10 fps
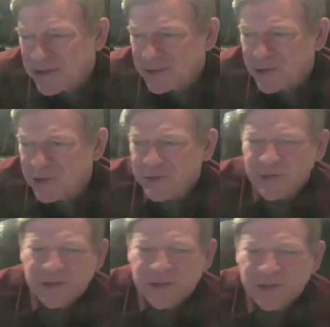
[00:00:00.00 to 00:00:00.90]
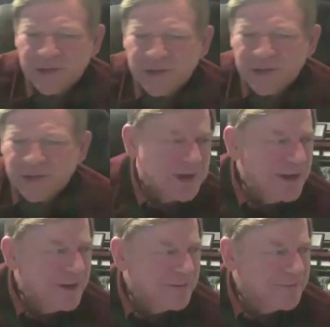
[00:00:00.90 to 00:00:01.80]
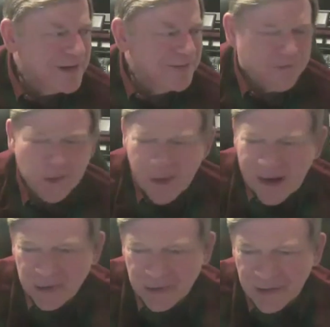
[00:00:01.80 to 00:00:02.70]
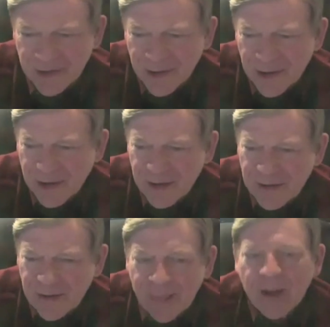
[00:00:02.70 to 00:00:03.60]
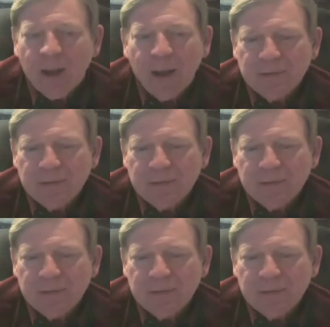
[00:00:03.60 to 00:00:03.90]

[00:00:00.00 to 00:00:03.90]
substitutions, a lot of information. I